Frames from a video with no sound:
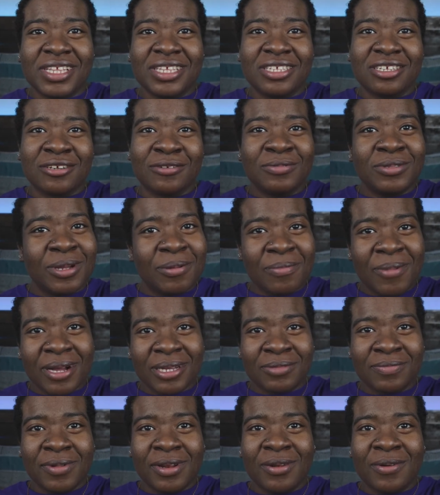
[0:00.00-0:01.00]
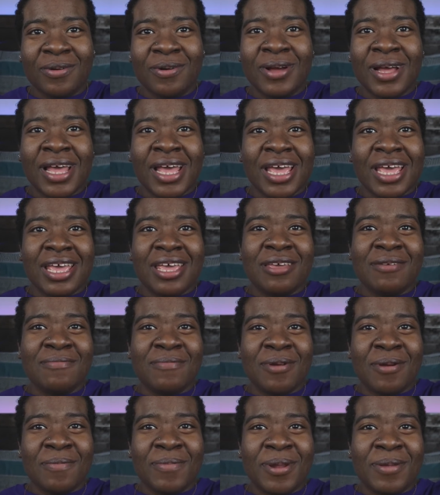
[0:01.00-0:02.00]
description box below.
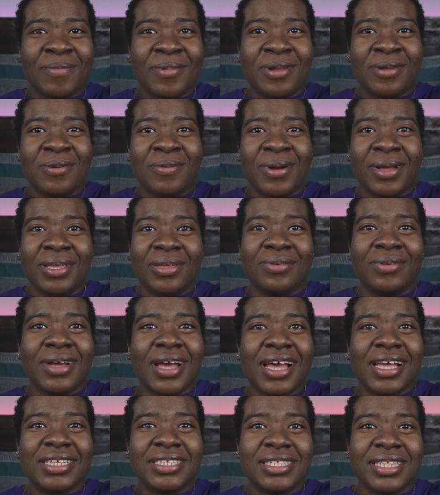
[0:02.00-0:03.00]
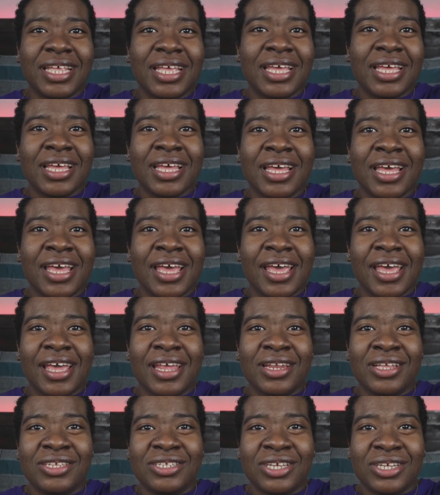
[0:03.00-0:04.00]
Hit me up, let me know what you guys think,
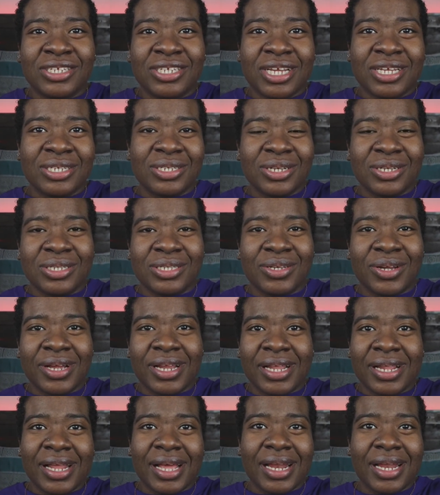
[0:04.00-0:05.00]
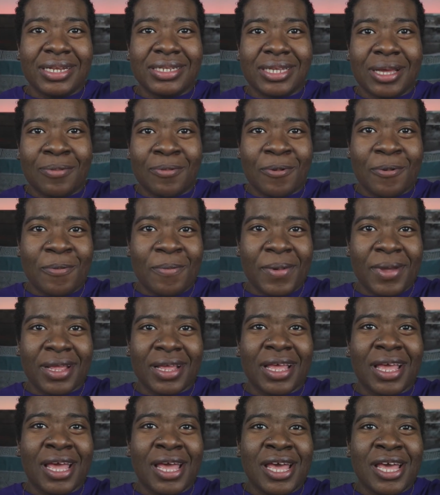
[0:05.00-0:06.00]
any suggestions or anything like that. I'm
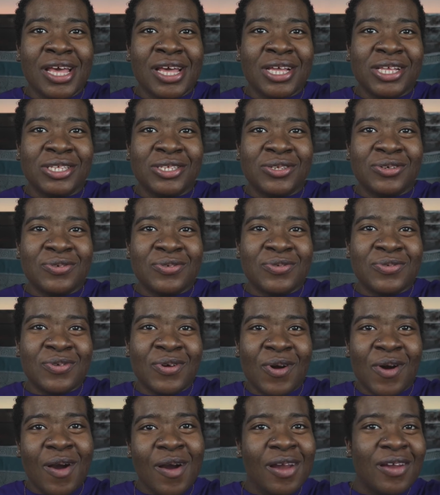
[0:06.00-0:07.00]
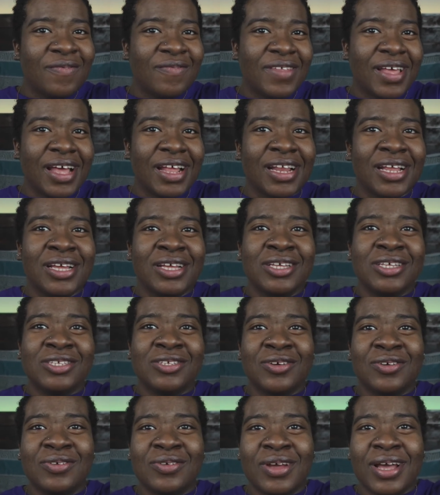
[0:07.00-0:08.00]
open to all of that.
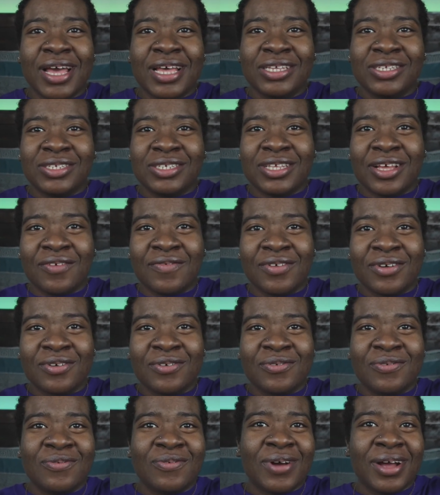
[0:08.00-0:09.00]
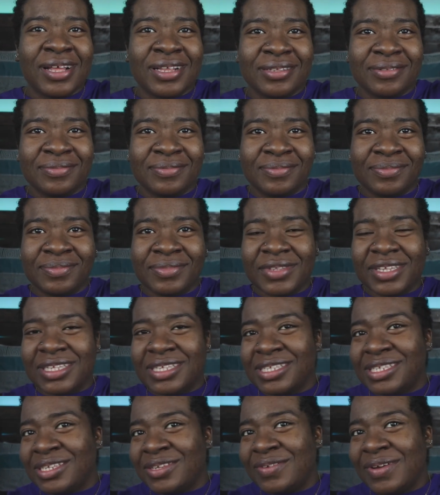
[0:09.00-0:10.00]
So you guys just have a good one,
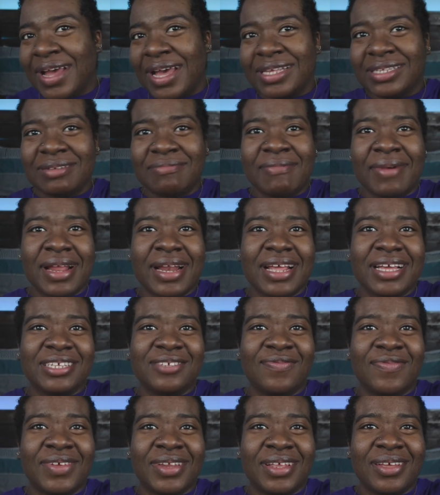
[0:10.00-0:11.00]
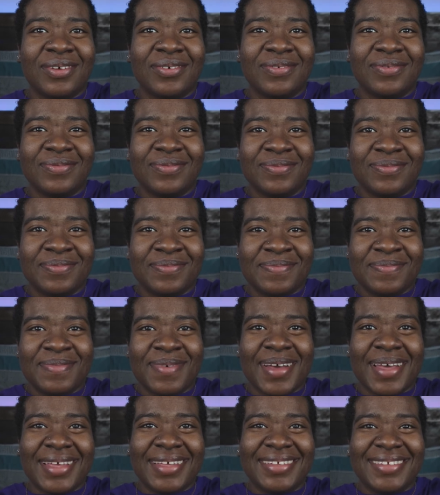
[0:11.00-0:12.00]
and see you guys in my next video.
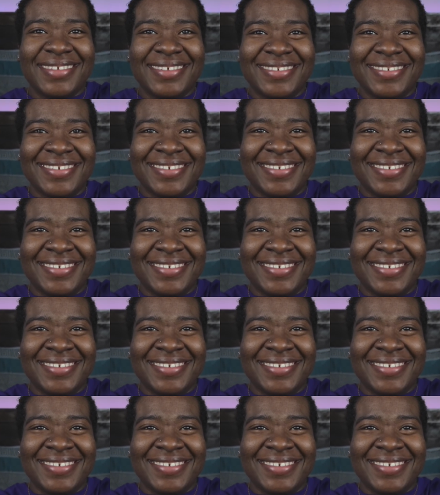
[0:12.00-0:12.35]
Bye.